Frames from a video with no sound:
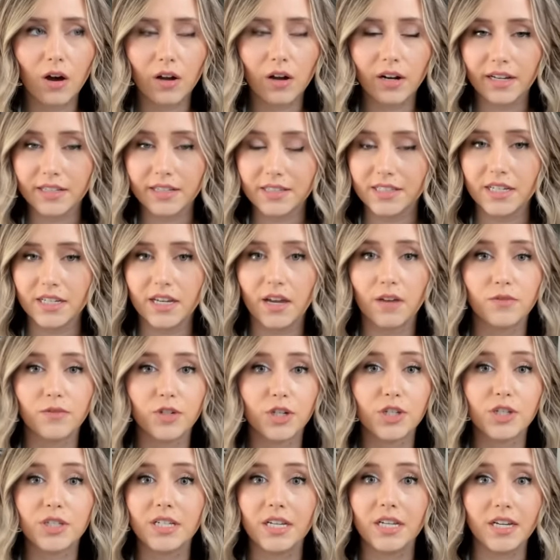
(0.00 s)
on Etsy of
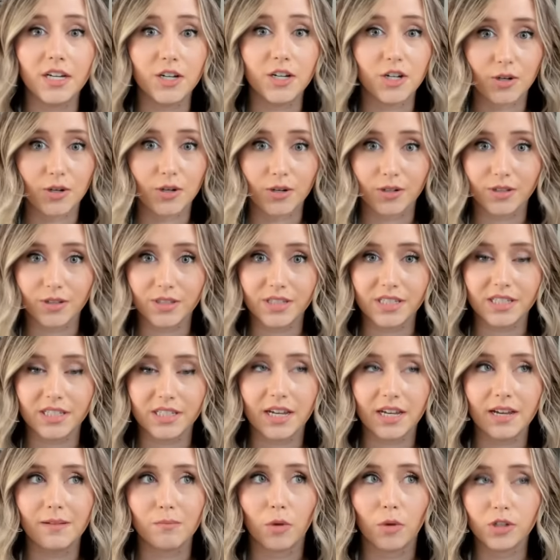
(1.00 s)
just t shirts
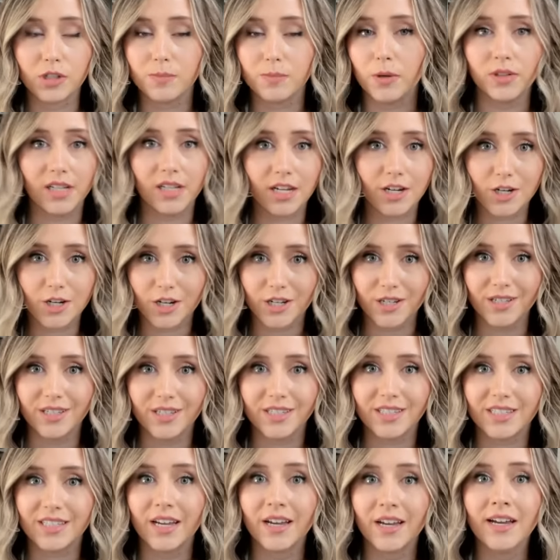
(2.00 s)
in multiple
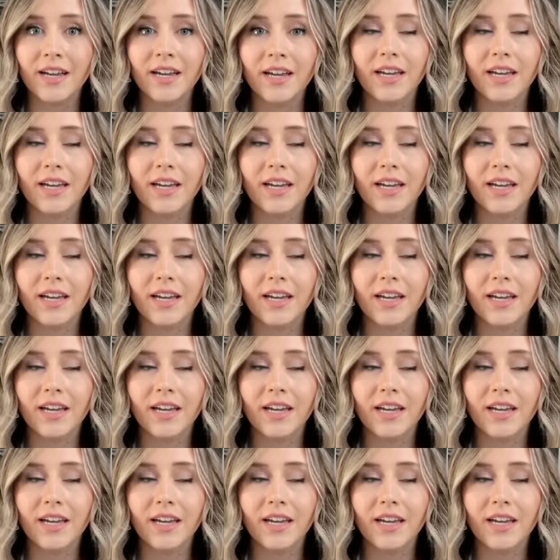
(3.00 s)
niches